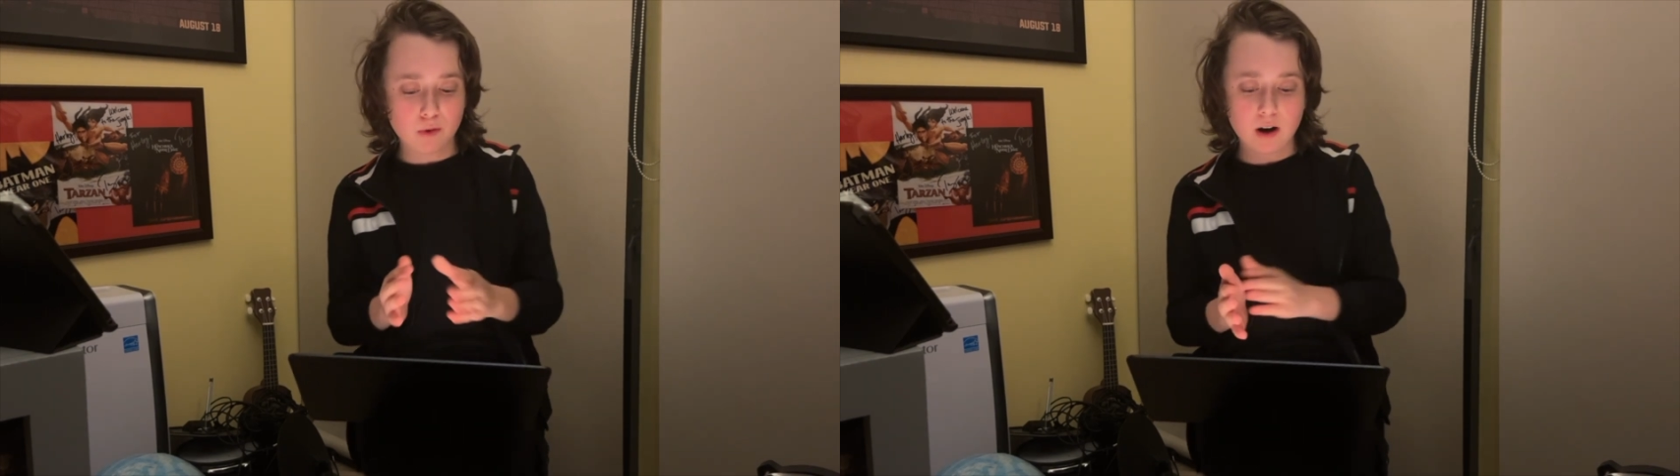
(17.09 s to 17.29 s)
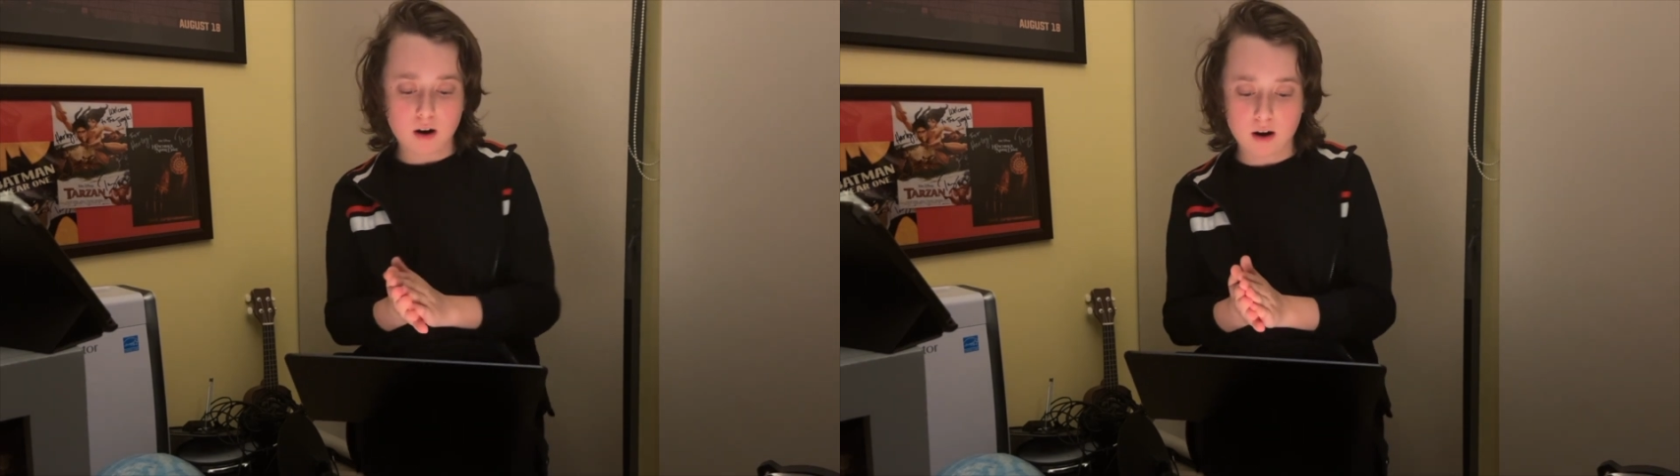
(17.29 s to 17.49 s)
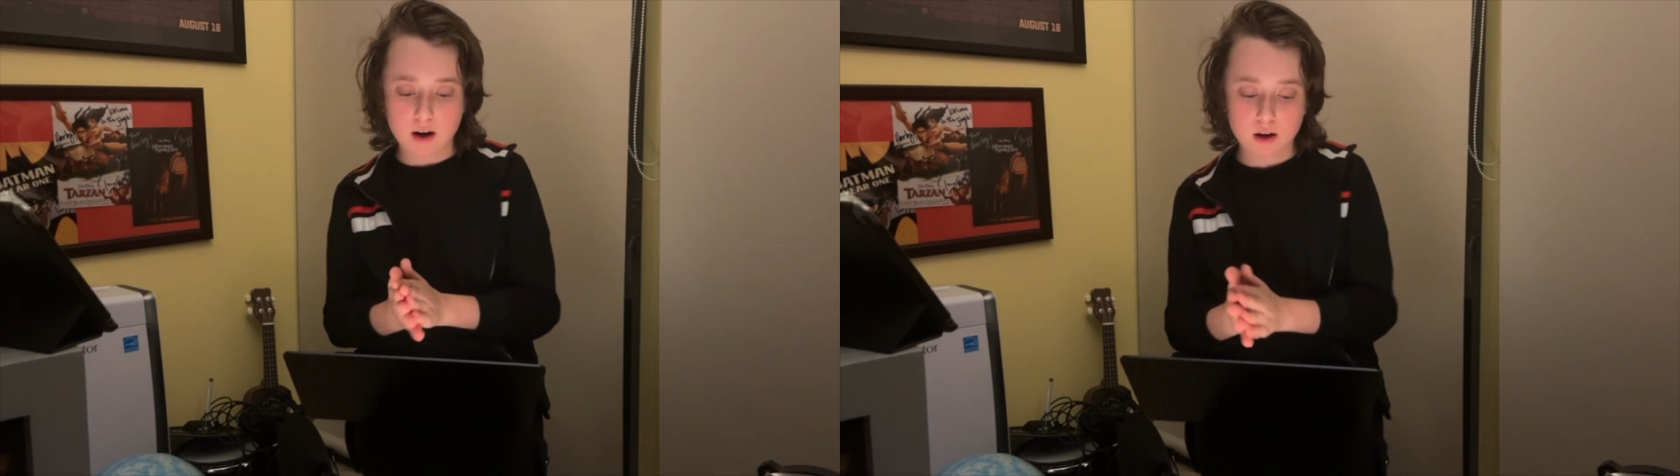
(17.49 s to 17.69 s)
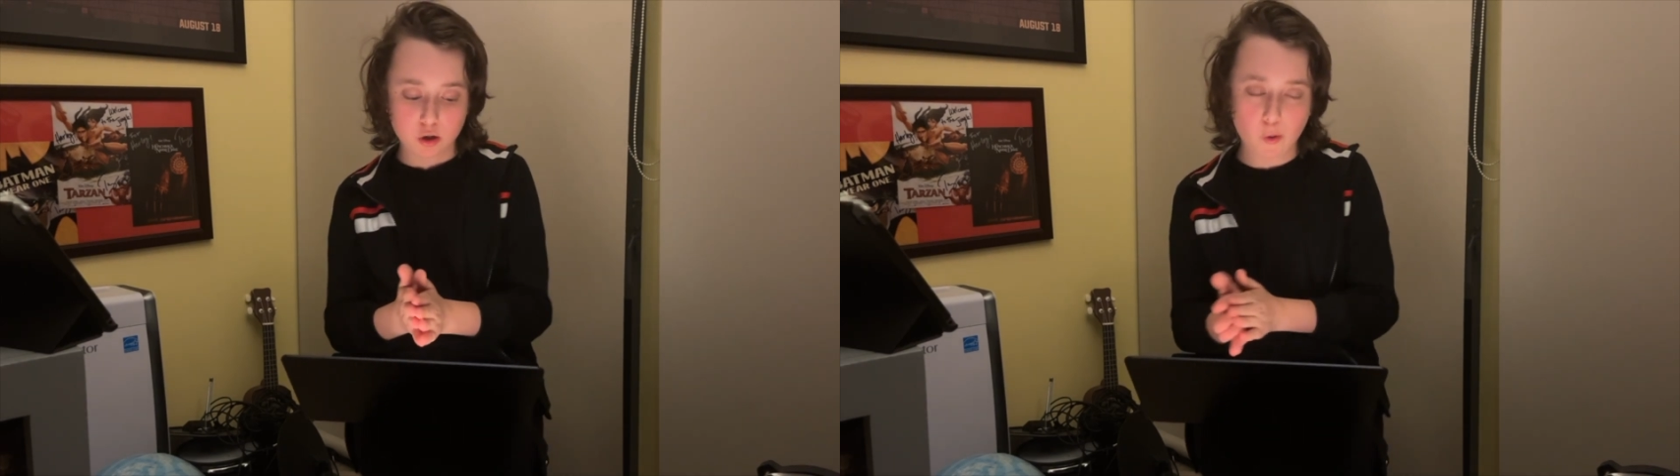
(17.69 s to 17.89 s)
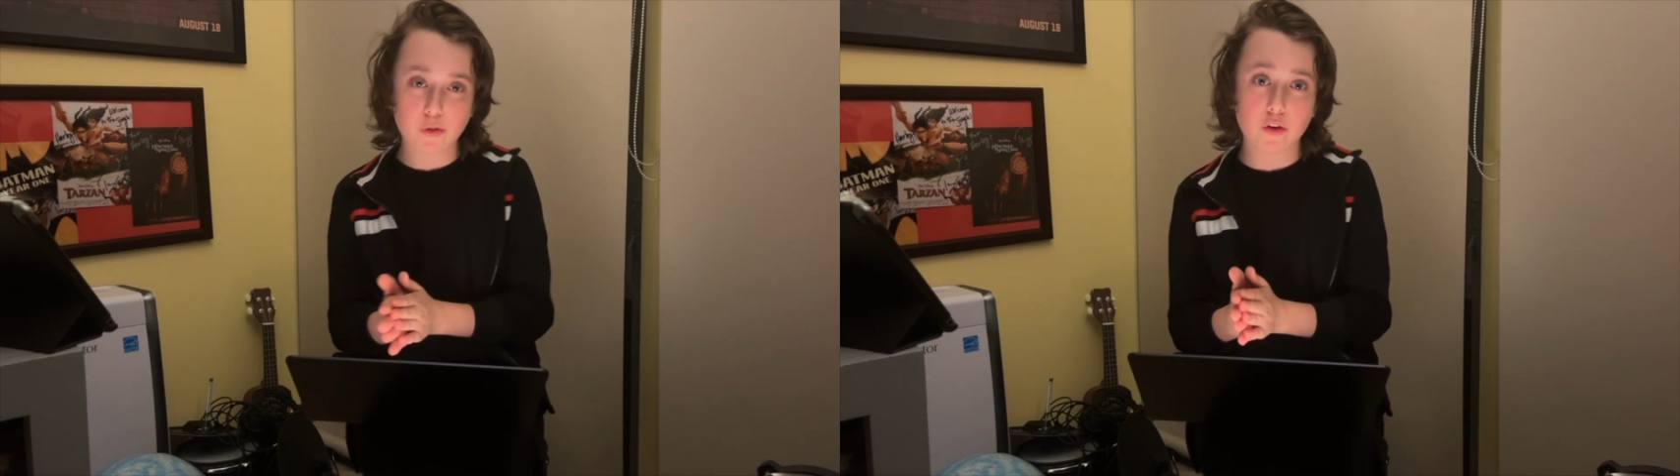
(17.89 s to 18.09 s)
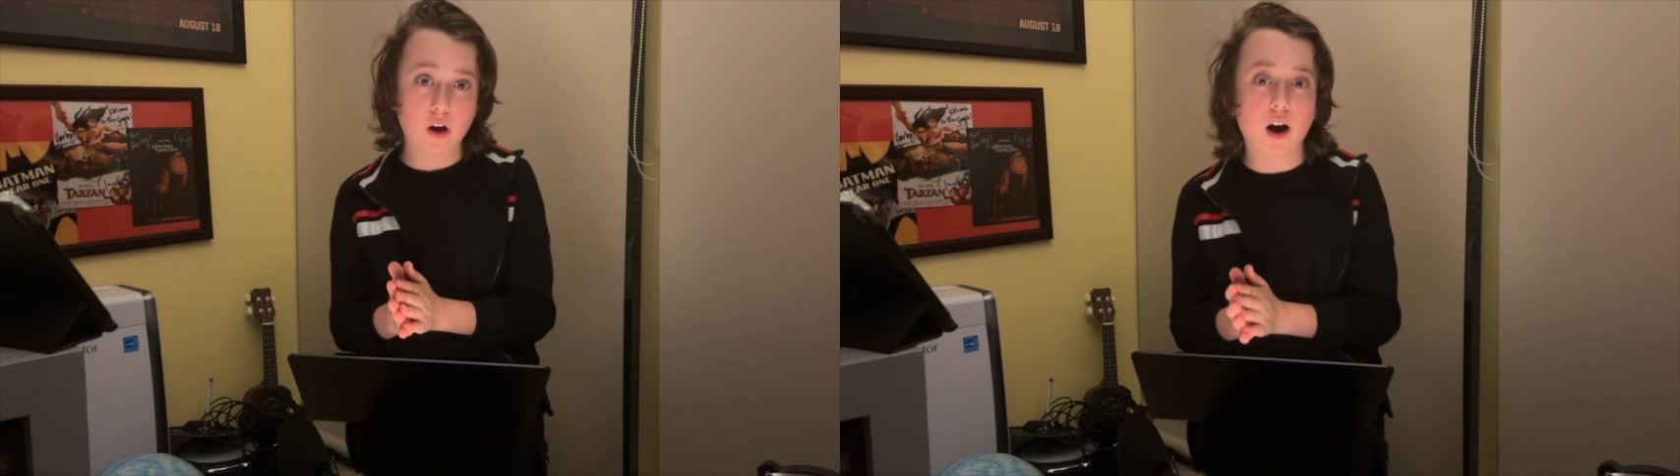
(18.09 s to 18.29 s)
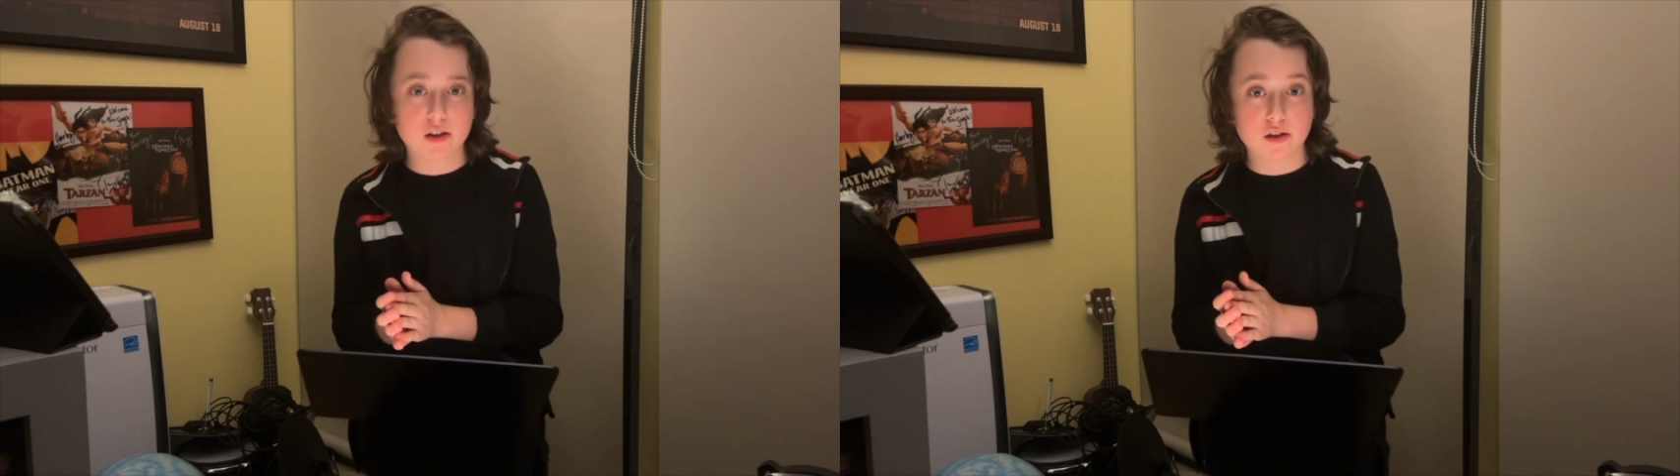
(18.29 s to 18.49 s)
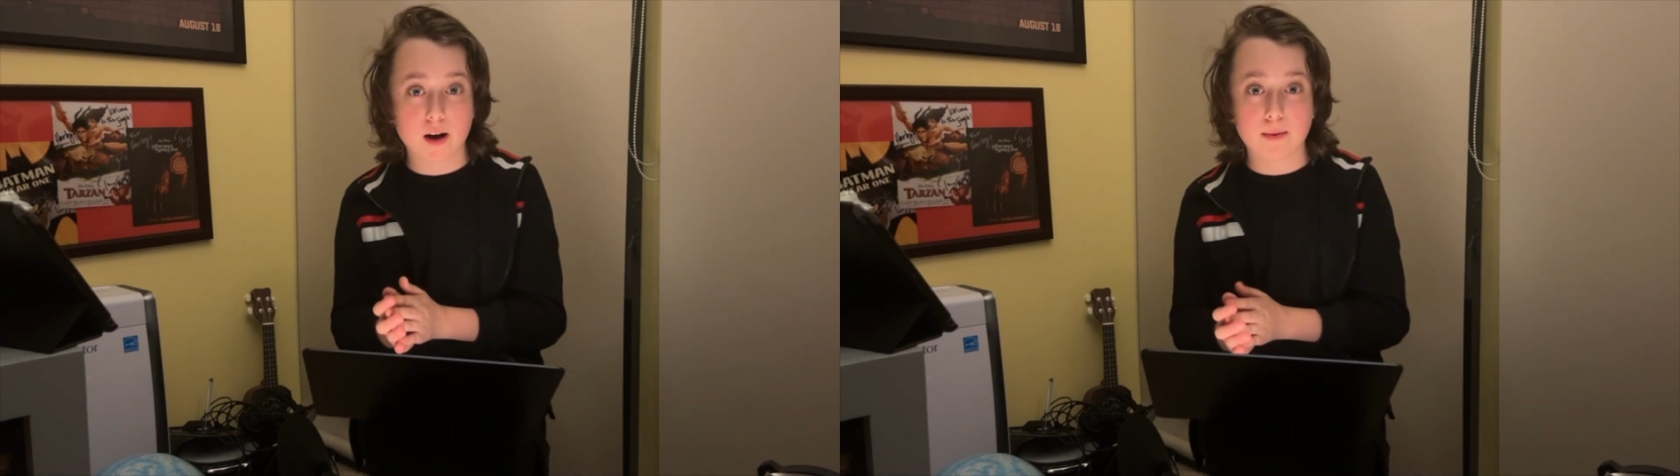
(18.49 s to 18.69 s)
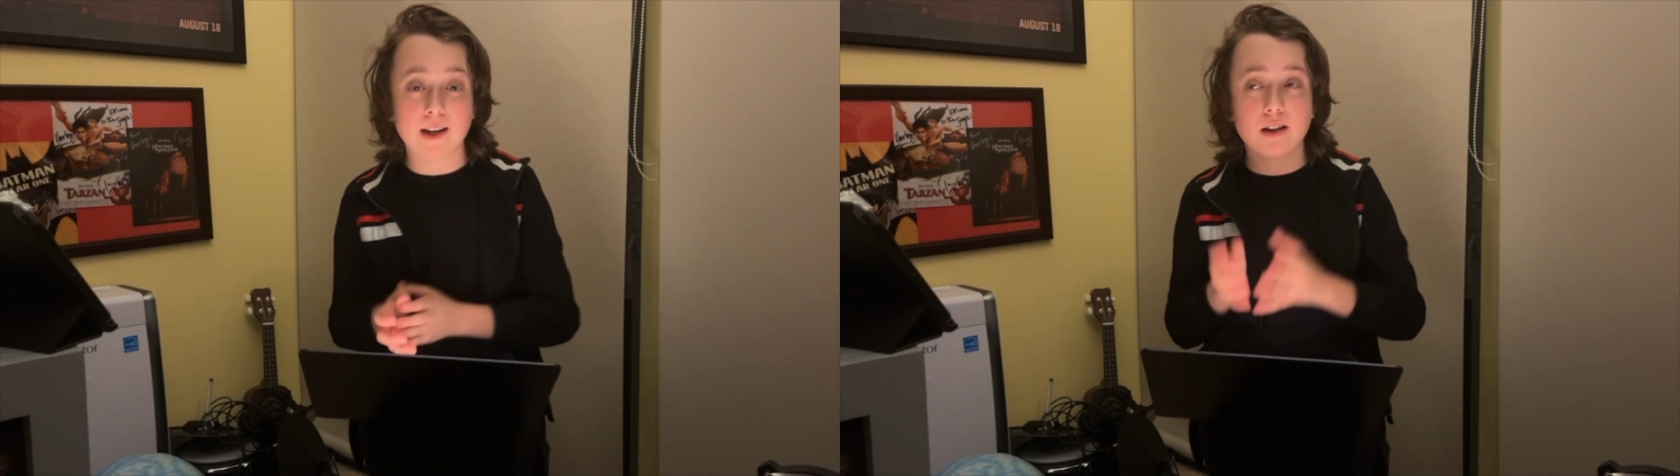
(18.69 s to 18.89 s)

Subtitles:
are going through the Oscar nominees.